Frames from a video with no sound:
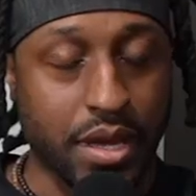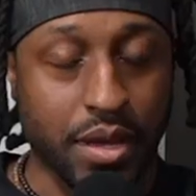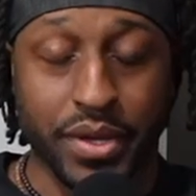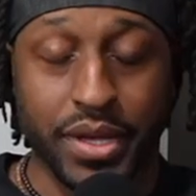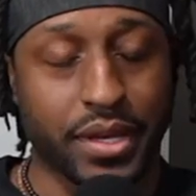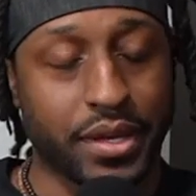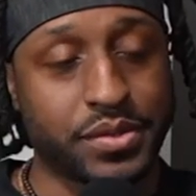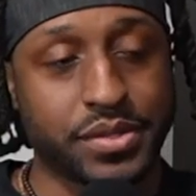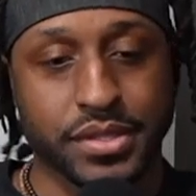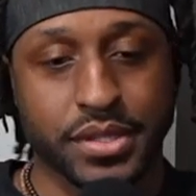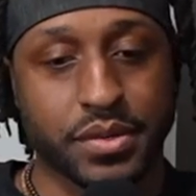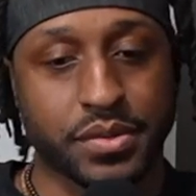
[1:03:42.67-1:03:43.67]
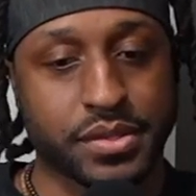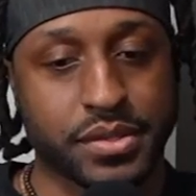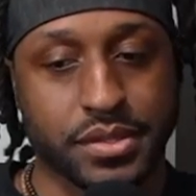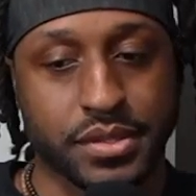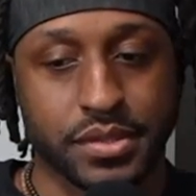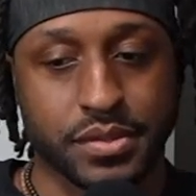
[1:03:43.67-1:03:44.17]
I mean, it was
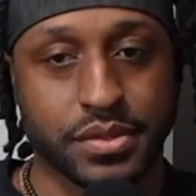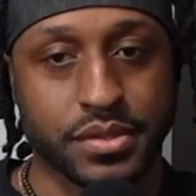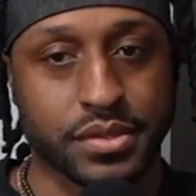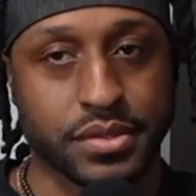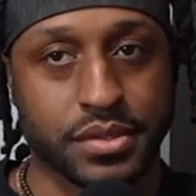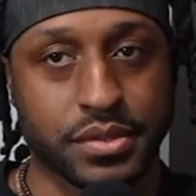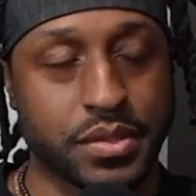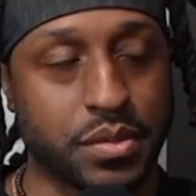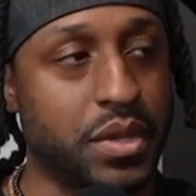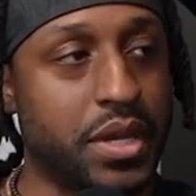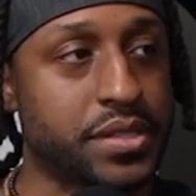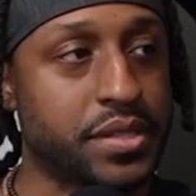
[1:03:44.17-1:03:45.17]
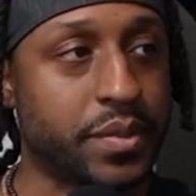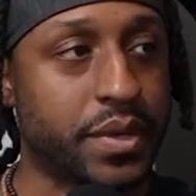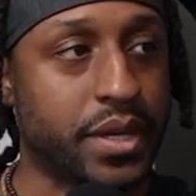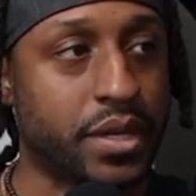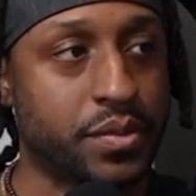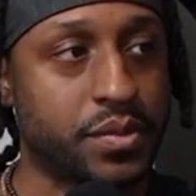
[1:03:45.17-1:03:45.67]
a blessing, man.
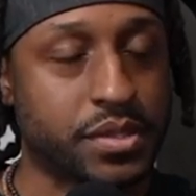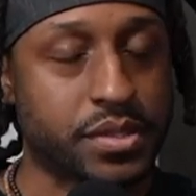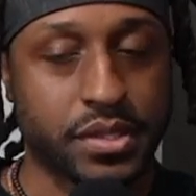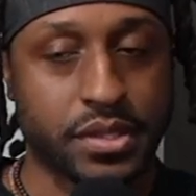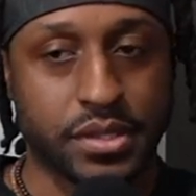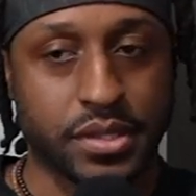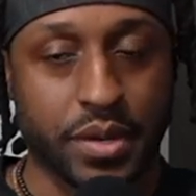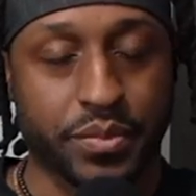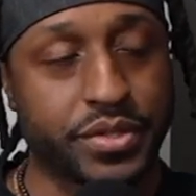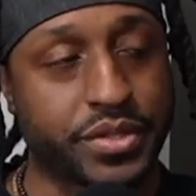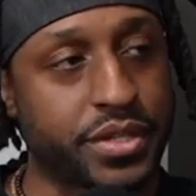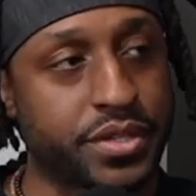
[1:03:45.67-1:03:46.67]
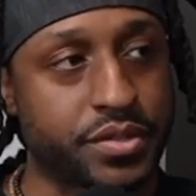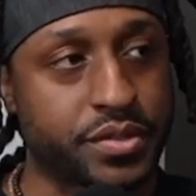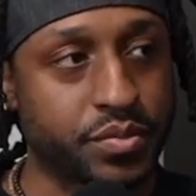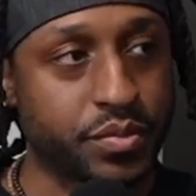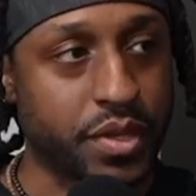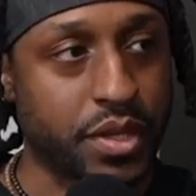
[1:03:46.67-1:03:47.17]
It was. I appreciate you
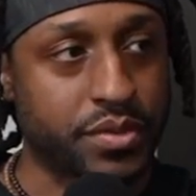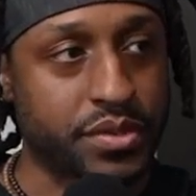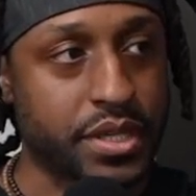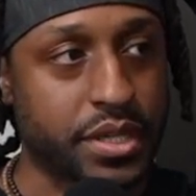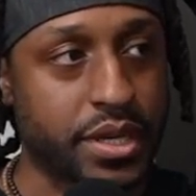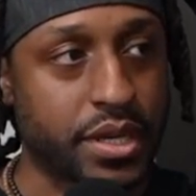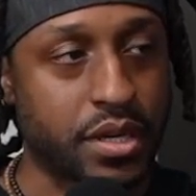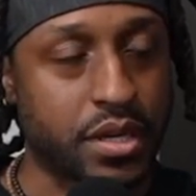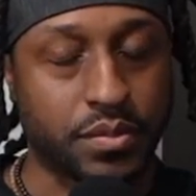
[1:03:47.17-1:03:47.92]
being able to set that up.